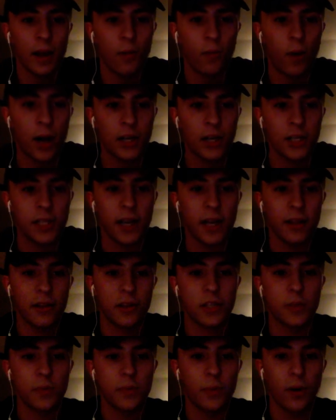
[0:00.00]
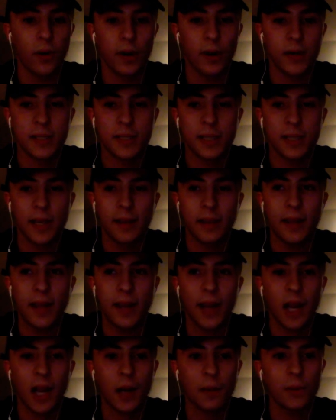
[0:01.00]
watch the other sports, and
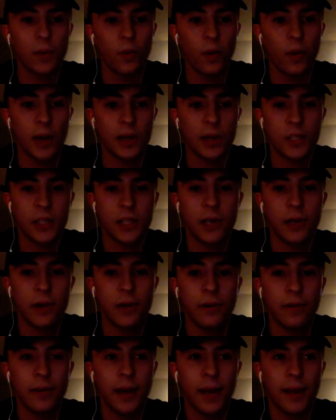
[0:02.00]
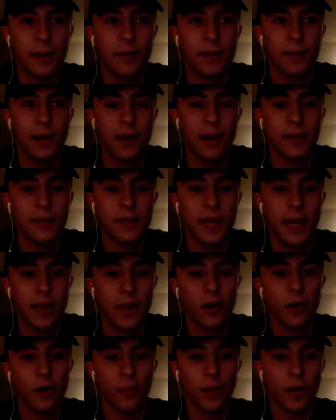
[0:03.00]
they come and watch you, and
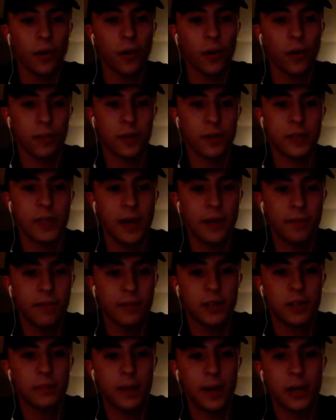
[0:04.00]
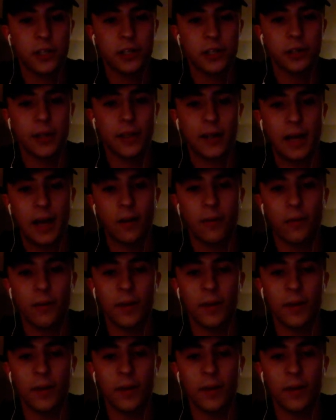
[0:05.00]
taking home the gold was definitely special at that one.